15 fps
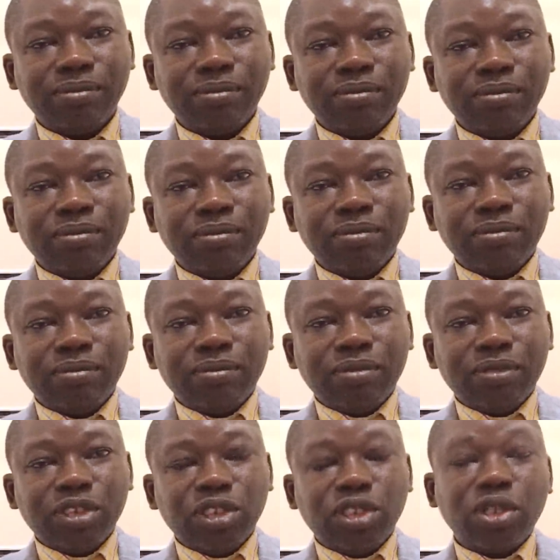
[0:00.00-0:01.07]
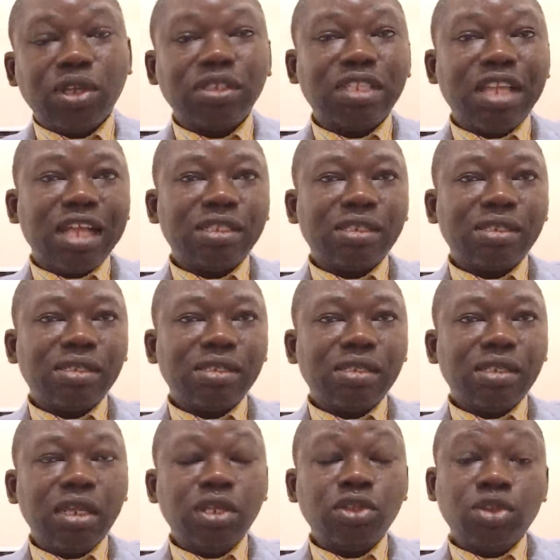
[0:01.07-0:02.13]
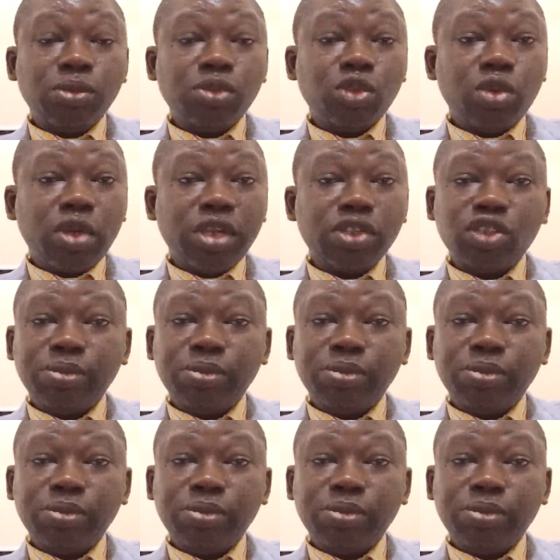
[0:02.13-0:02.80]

health concern, particularly in developing